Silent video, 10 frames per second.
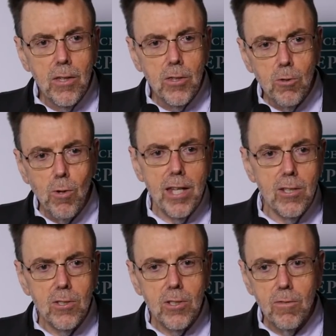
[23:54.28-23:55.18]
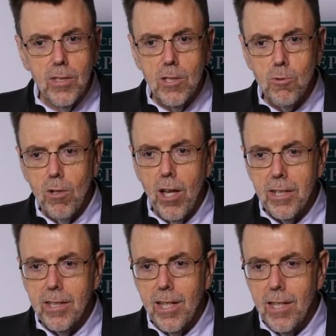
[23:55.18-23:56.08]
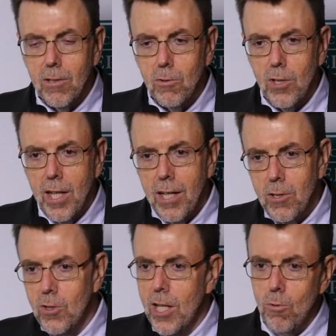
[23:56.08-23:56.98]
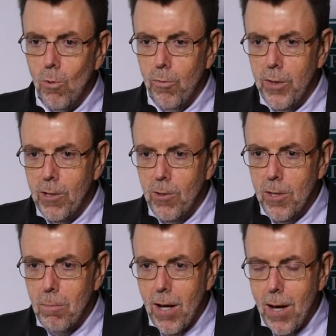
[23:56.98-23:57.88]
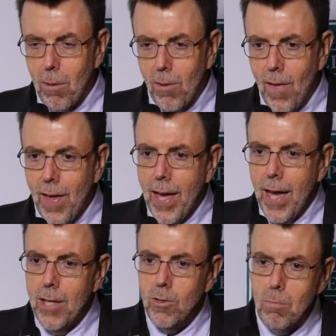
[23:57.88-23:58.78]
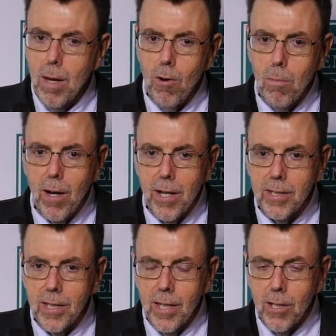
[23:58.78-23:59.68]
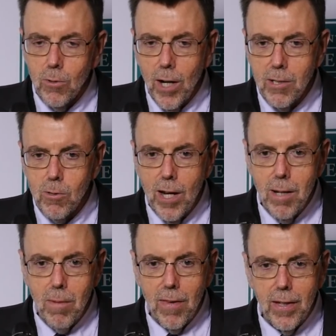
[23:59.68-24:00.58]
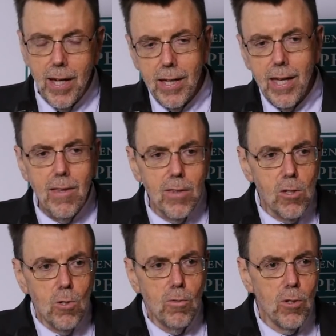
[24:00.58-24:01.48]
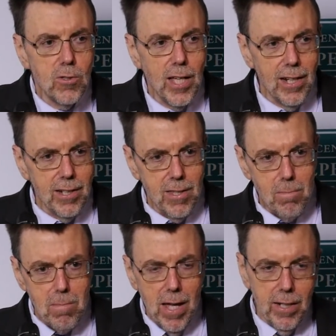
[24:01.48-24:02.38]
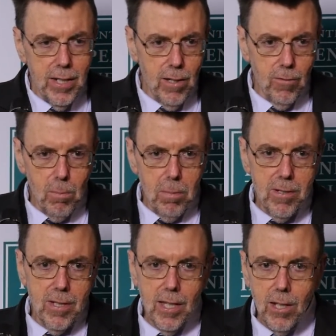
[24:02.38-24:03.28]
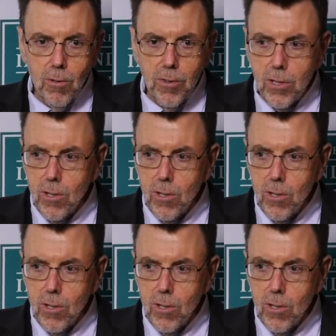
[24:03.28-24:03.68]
The greatest of the Israelite kings, a central figure in the Bible, has a Moabite great-grandmother. Again, the universality, the melody of the particular and the